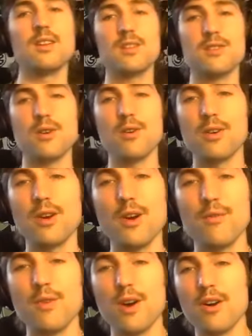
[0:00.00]
song
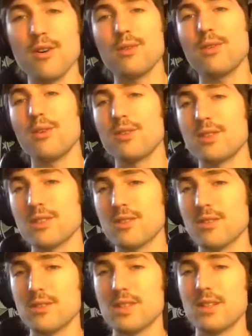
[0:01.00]
go viral, not just
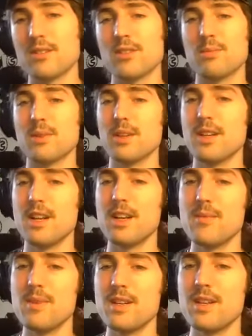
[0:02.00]
on TikTok, but in any
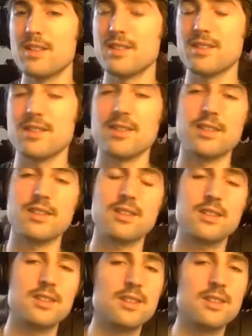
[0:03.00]
means, it's like